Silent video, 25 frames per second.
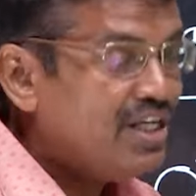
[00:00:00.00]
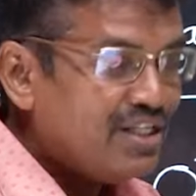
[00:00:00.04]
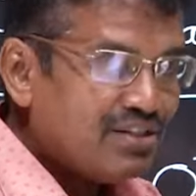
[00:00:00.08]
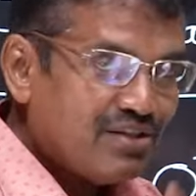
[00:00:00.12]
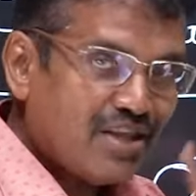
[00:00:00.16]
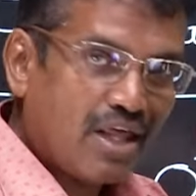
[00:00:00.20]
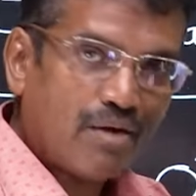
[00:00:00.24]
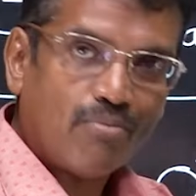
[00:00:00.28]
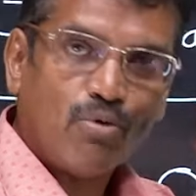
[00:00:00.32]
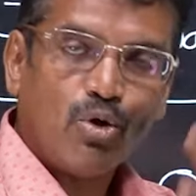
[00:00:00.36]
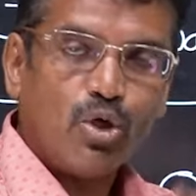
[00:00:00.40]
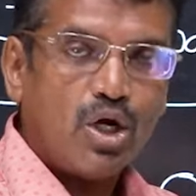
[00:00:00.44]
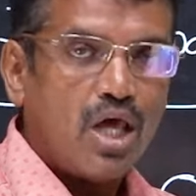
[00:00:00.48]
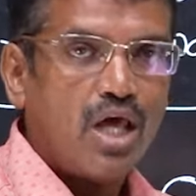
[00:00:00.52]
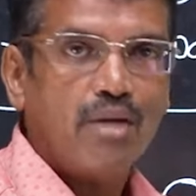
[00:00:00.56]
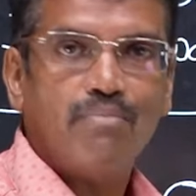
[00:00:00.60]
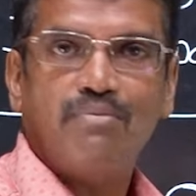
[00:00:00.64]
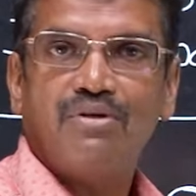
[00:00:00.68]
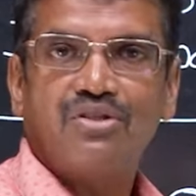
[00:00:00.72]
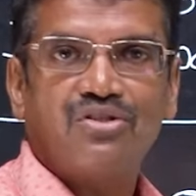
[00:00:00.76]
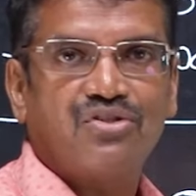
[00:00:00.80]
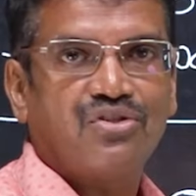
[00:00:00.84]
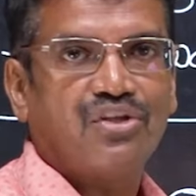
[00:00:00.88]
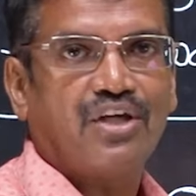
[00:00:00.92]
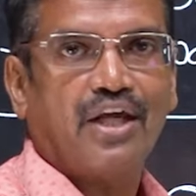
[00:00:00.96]

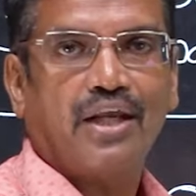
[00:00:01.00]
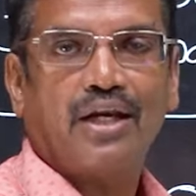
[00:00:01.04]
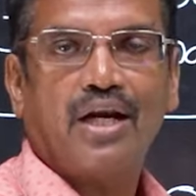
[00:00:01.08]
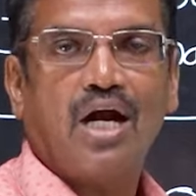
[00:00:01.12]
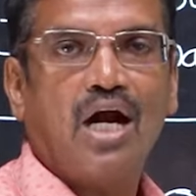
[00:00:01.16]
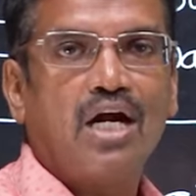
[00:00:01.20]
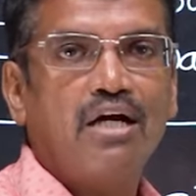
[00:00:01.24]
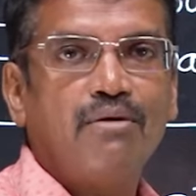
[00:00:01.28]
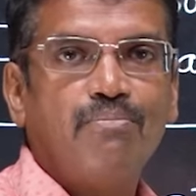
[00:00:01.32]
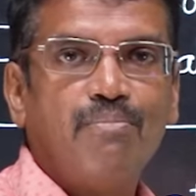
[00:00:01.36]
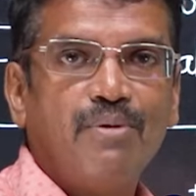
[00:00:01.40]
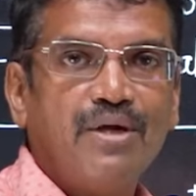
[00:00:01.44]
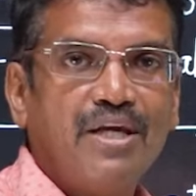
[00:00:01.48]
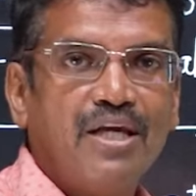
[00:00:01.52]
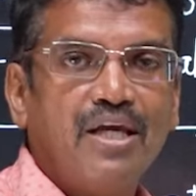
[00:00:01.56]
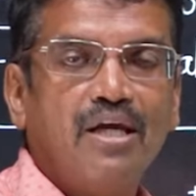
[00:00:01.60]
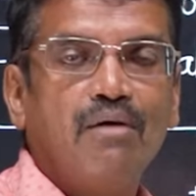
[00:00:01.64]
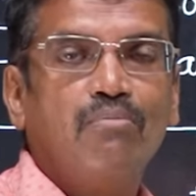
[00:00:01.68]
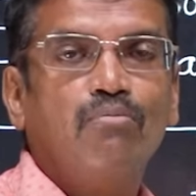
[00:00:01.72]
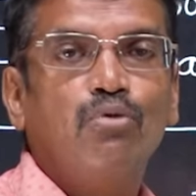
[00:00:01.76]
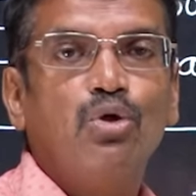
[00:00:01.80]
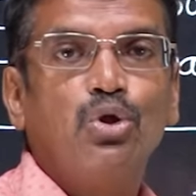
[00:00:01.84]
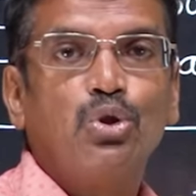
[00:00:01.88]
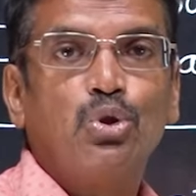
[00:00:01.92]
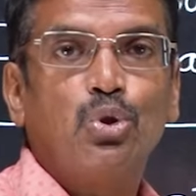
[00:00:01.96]
Thermodynamics cannot be
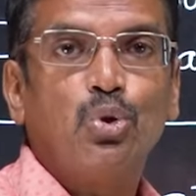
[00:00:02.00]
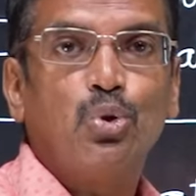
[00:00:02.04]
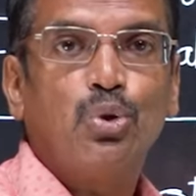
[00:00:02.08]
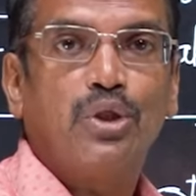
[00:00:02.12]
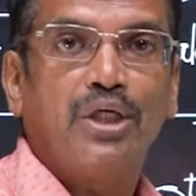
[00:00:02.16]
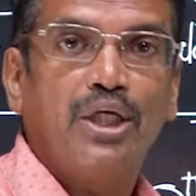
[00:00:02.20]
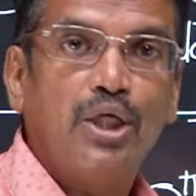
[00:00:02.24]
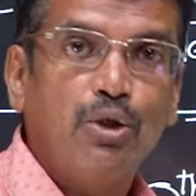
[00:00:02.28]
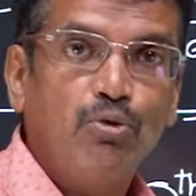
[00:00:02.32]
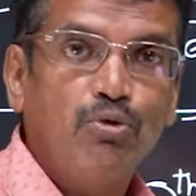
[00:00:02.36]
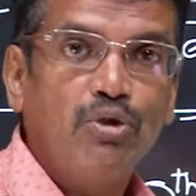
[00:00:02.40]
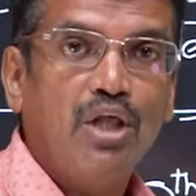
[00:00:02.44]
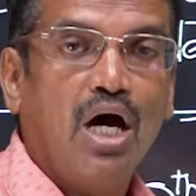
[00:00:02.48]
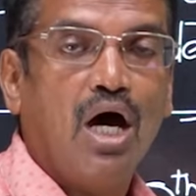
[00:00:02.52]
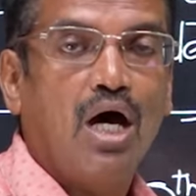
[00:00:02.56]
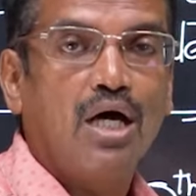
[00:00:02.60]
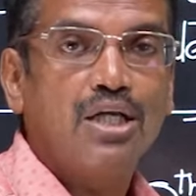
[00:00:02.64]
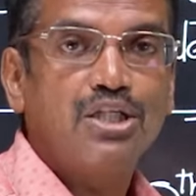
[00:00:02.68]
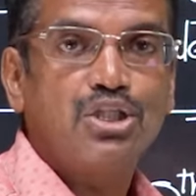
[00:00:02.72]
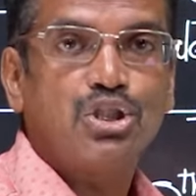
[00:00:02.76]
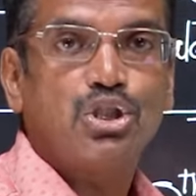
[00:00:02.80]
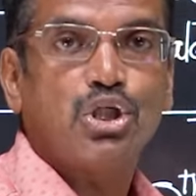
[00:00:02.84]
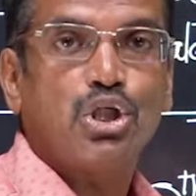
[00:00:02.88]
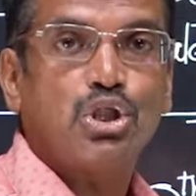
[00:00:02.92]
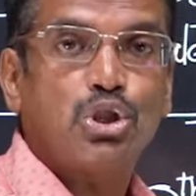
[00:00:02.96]
able to give the
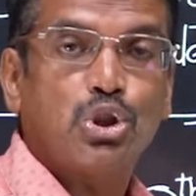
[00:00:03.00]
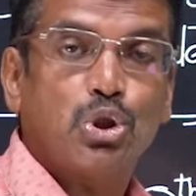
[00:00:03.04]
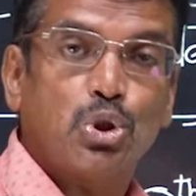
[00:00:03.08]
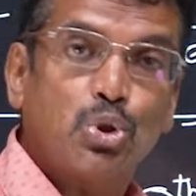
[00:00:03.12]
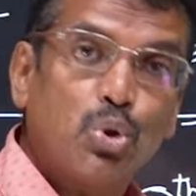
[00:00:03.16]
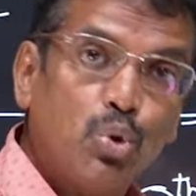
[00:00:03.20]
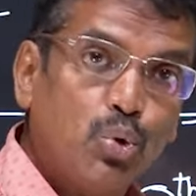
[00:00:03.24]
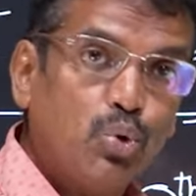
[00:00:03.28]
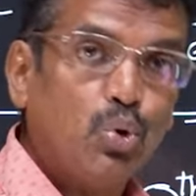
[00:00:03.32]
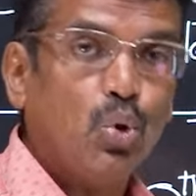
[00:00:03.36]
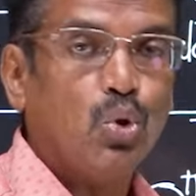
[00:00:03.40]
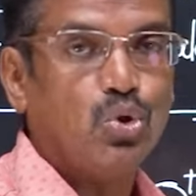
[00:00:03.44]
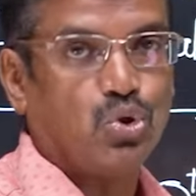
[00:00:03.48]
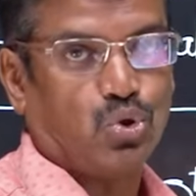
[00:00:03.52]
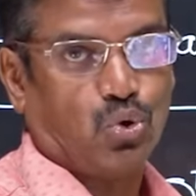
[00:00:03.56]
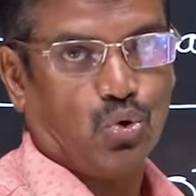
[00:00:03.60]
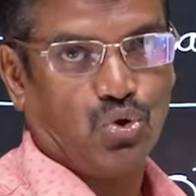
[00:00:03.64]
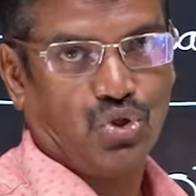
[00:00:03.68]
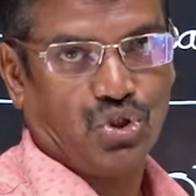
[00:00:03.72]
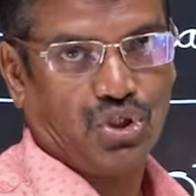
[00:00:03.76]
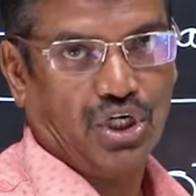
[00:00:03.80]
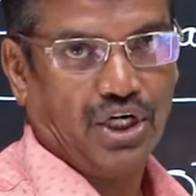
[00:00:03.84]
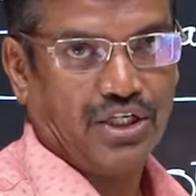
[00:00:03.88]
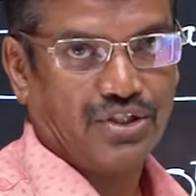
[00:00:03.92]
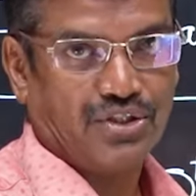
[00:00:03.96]
answers to those
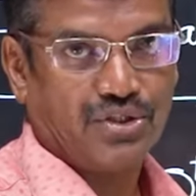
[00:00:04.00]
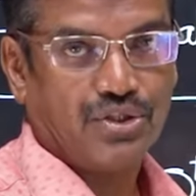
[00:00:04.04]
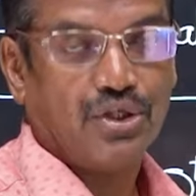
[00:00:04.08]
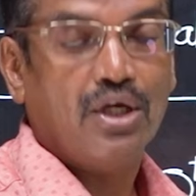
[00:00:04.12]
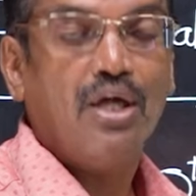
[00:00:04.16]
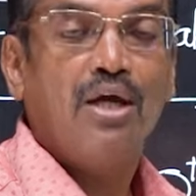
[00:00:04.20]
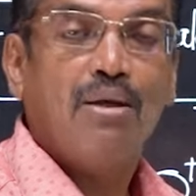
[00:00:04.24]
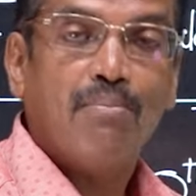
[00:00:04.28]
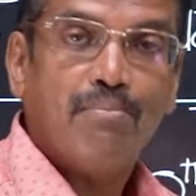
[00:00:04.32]
questions